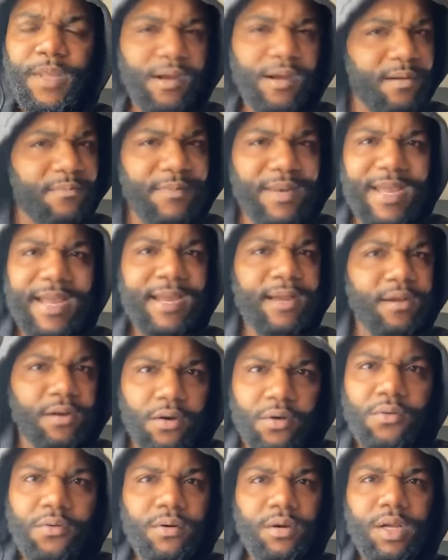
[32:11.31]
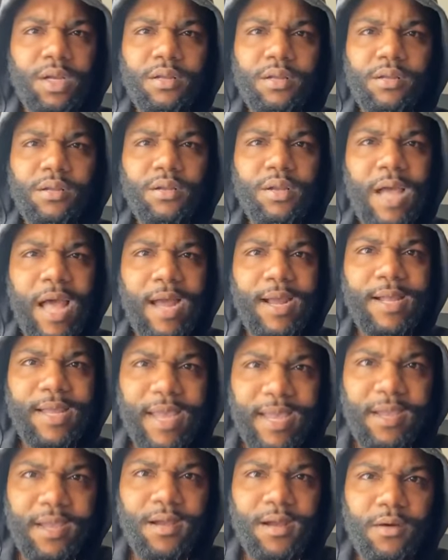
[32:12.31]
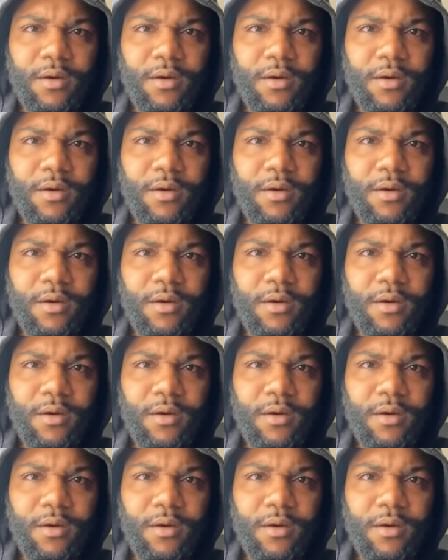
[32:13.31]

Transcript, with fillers: I'm not going. I can't